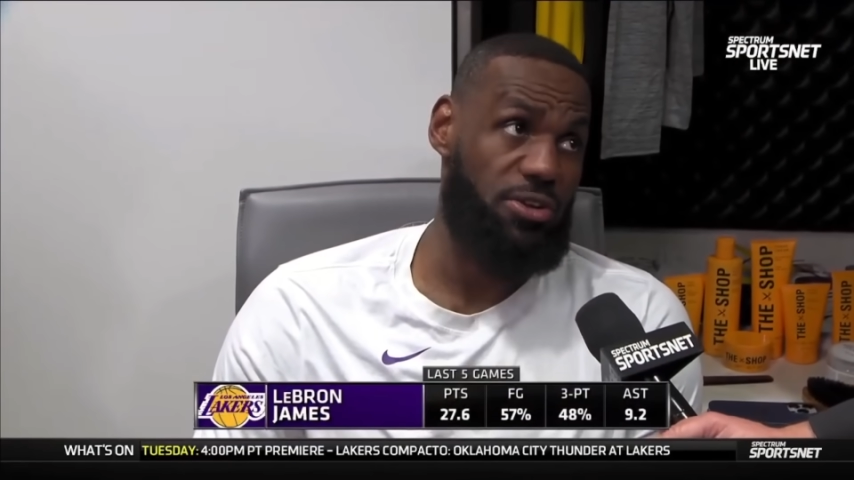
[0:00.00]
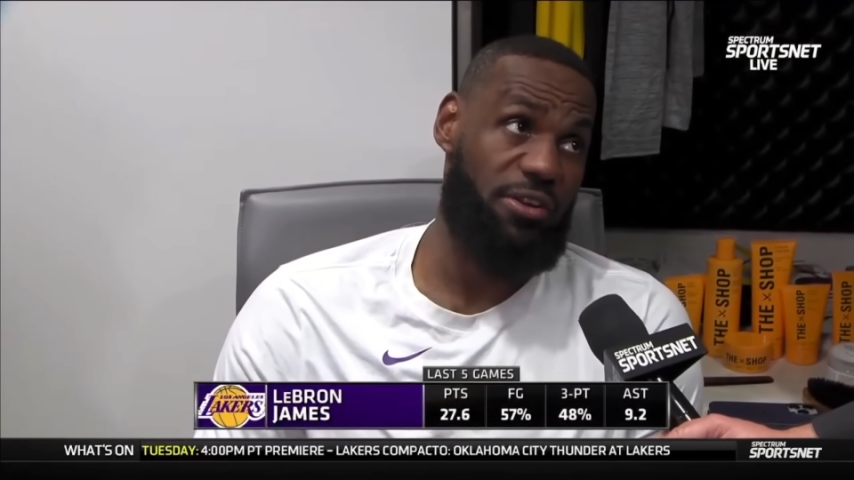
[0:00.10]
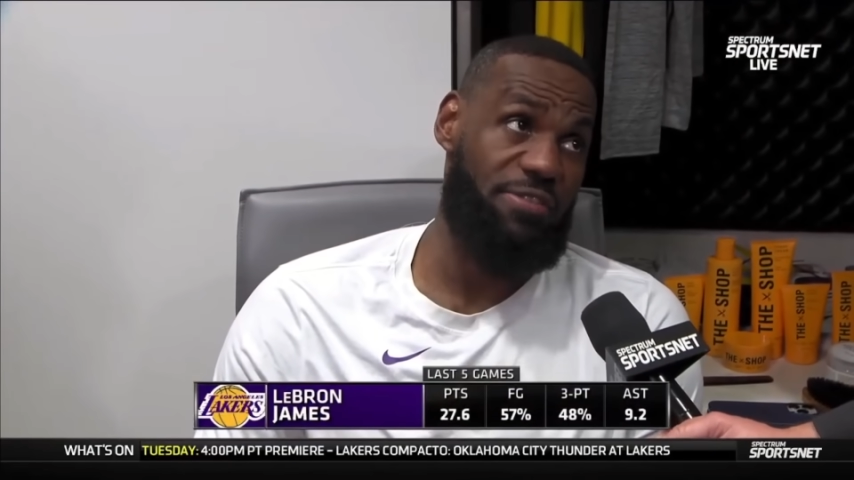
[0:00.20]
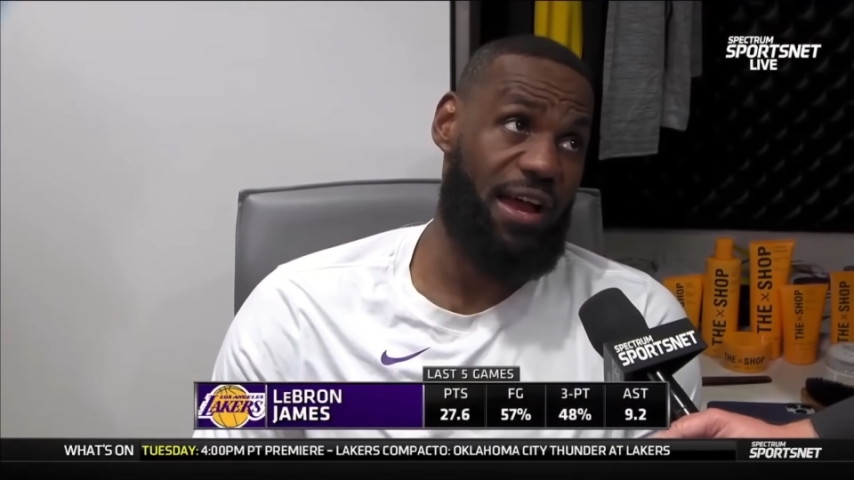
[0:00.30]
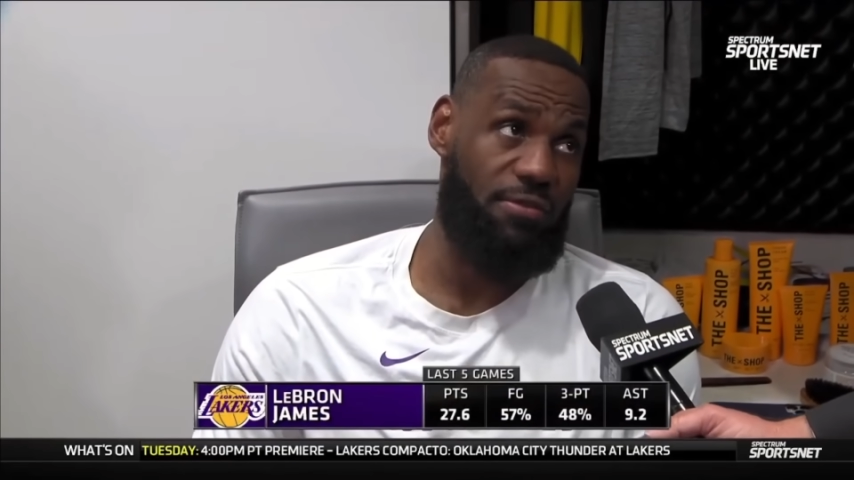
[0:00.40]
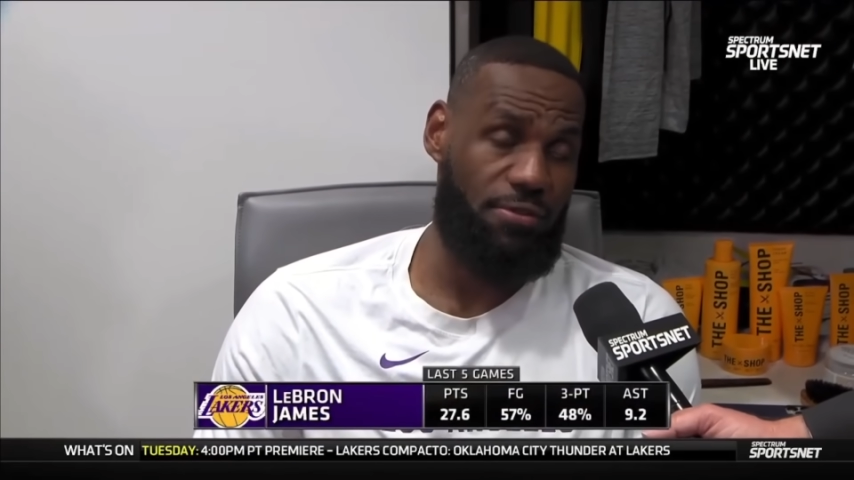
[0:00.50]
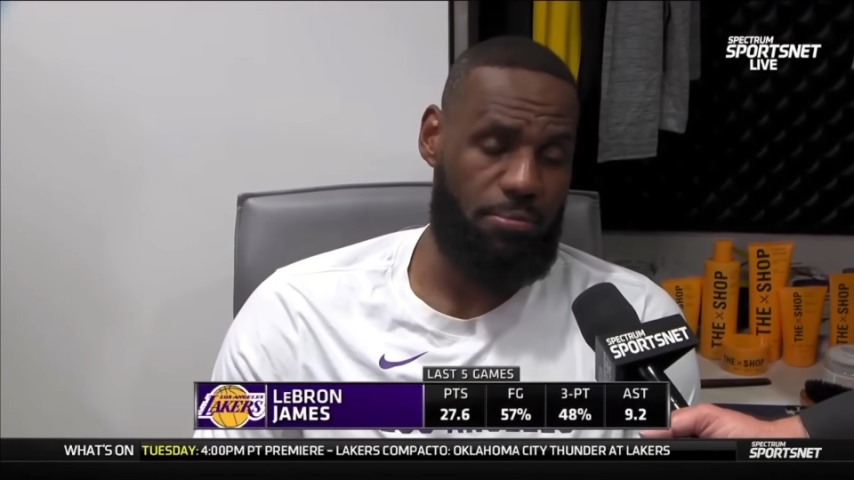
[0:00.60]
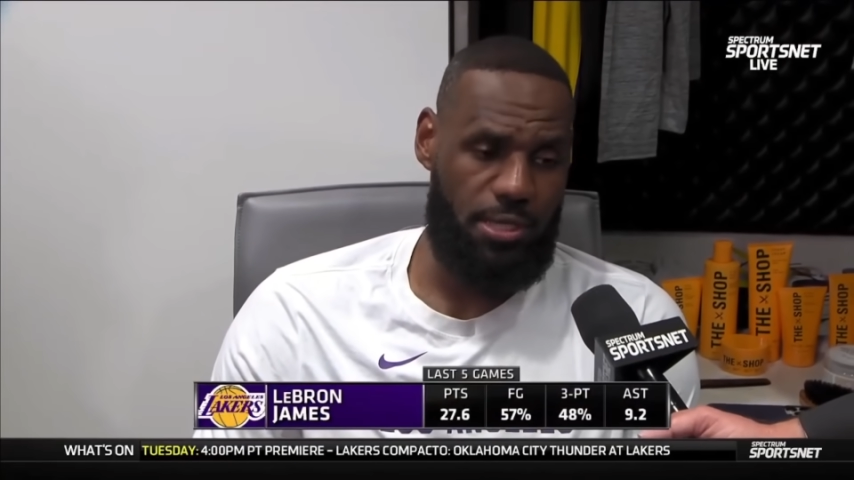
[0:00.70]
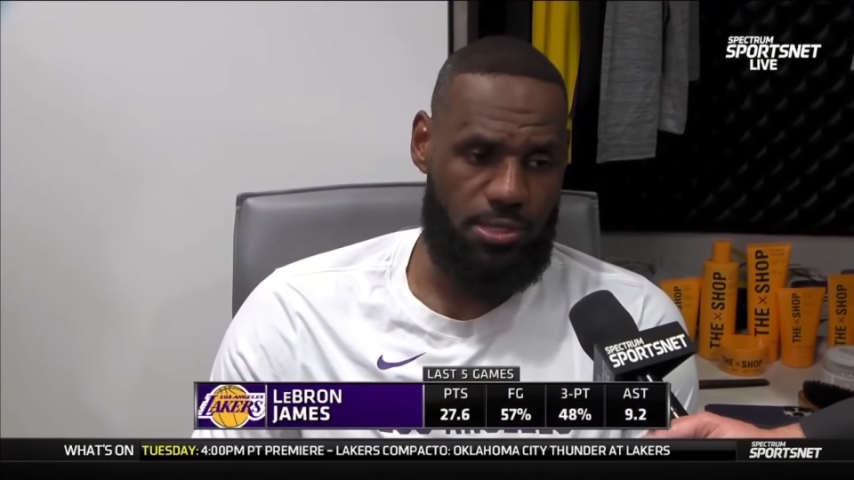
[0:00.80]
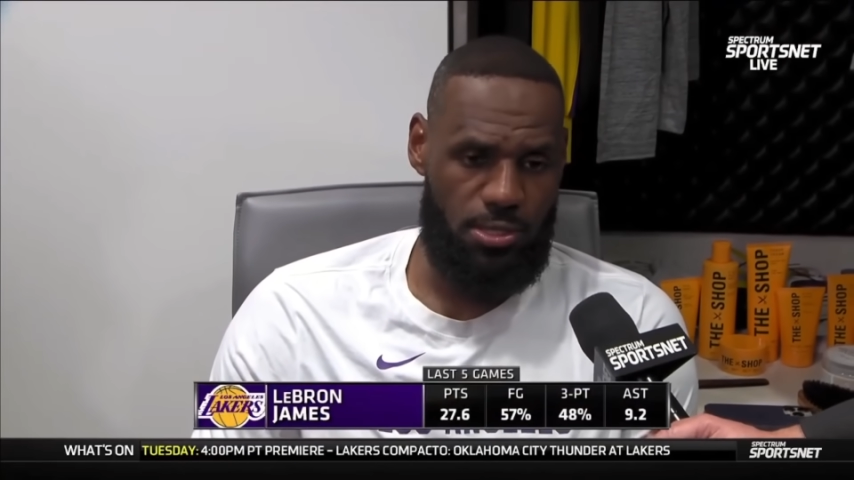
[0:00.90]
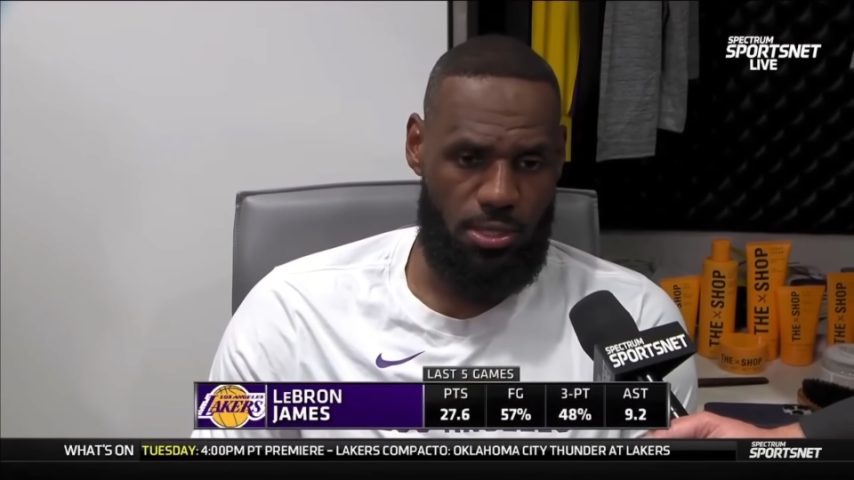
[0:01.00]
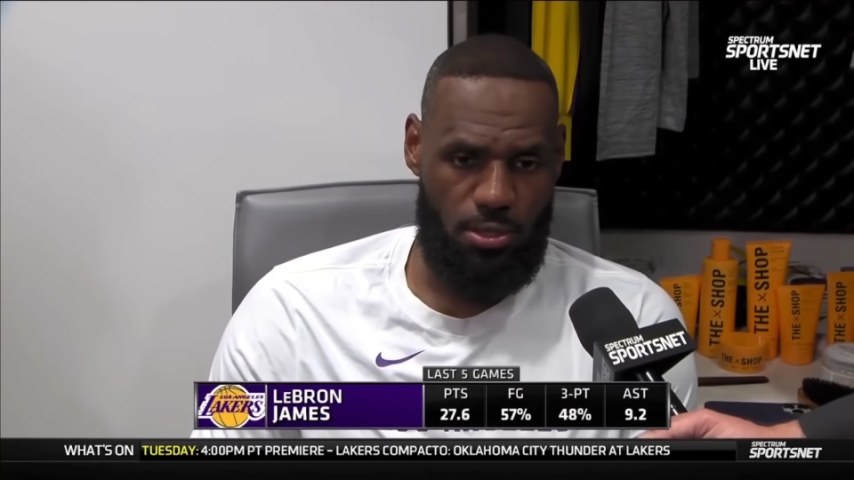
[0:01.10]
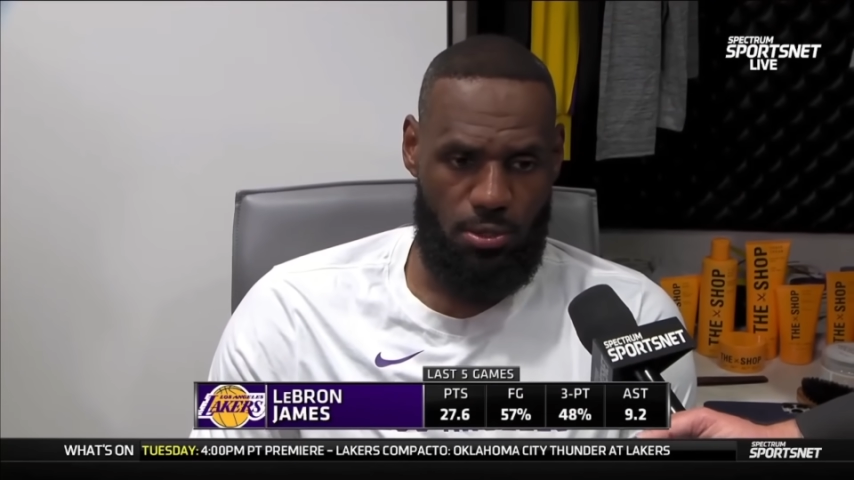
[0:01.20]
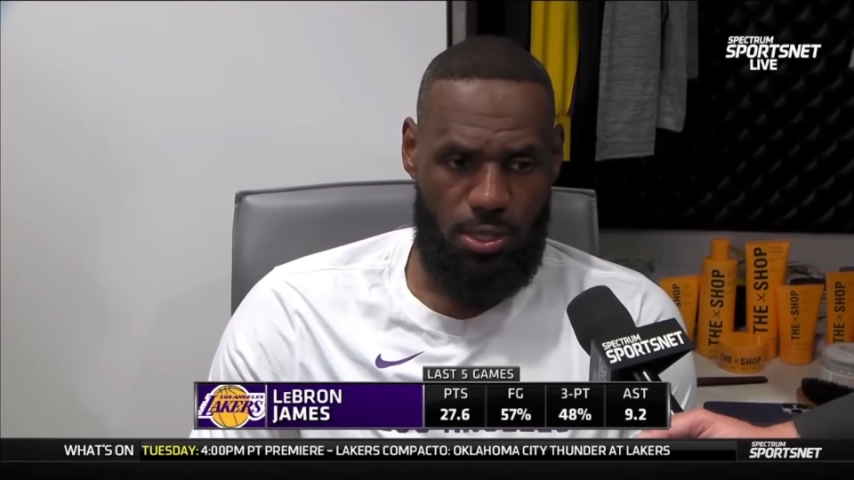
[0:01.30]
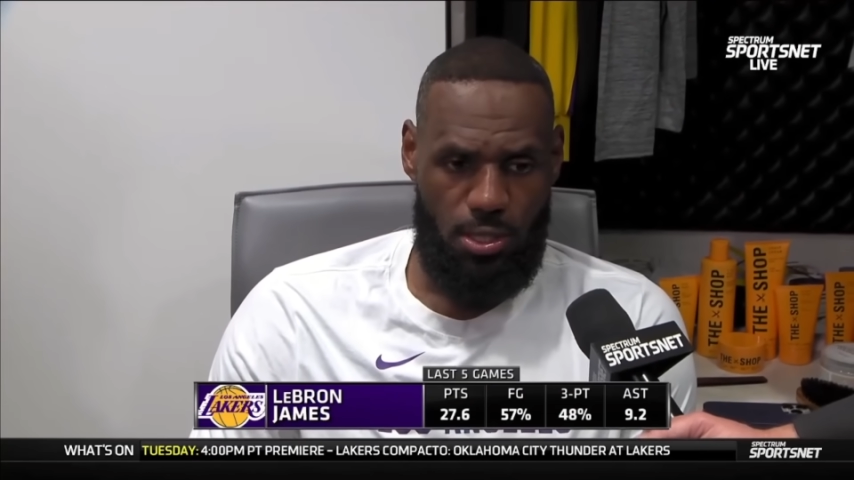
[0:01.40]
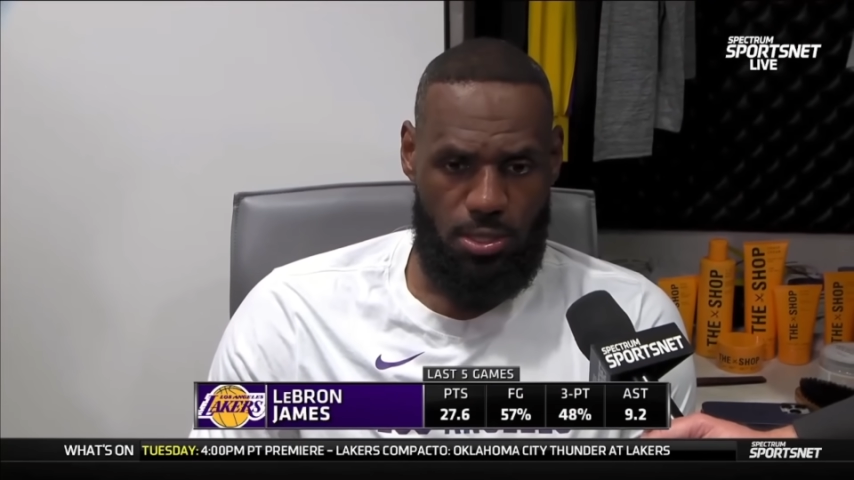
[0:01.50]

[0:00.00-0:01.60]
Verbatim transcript: thirty-five off the bench, you know.